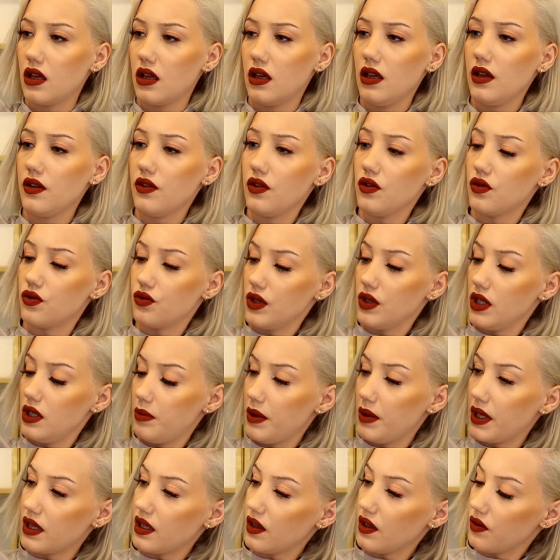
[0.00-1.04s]
This is really
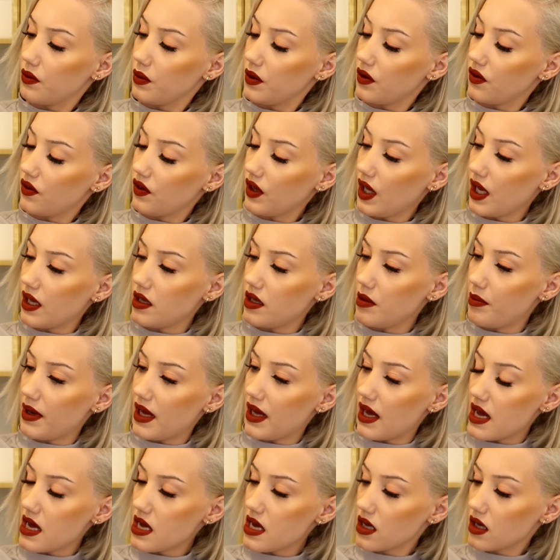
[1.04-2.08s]
big. This would set you
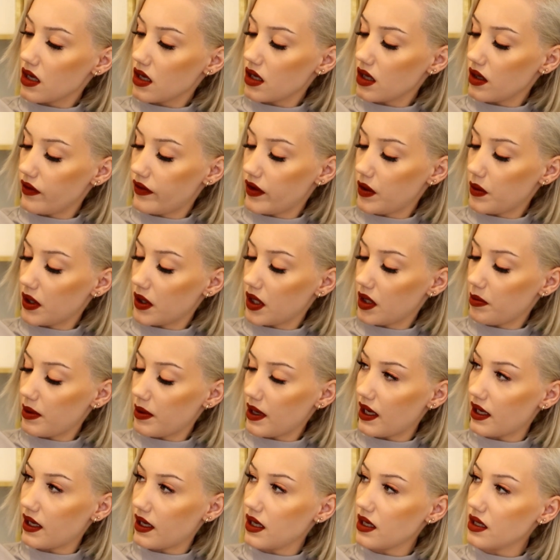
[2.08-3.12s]
back, if you were going to
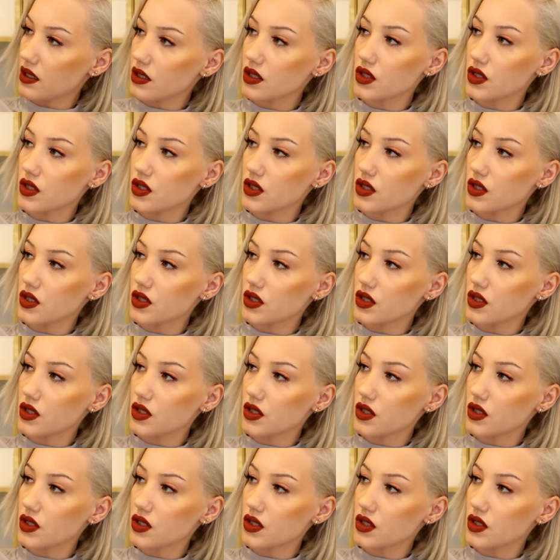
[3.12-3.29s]
buy it,